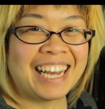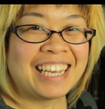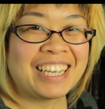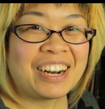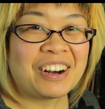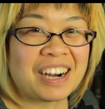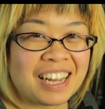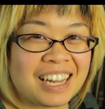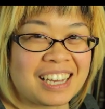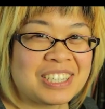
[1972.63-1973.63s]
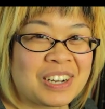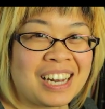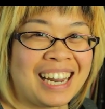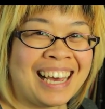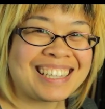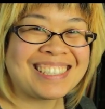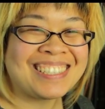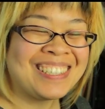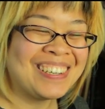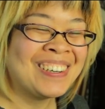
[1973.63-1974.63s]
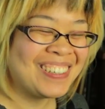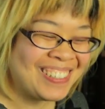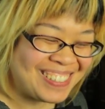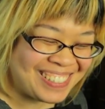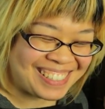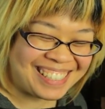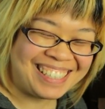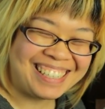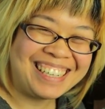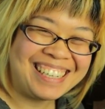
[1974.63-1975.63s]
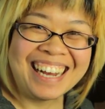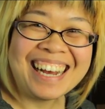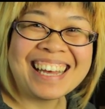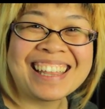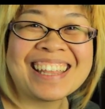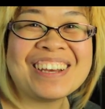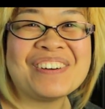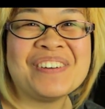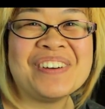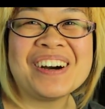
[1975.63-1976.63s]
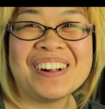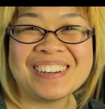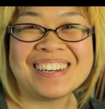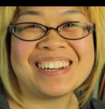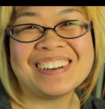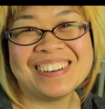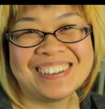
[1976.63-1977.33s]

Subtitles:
you know, I like to collect tools. I think we all do.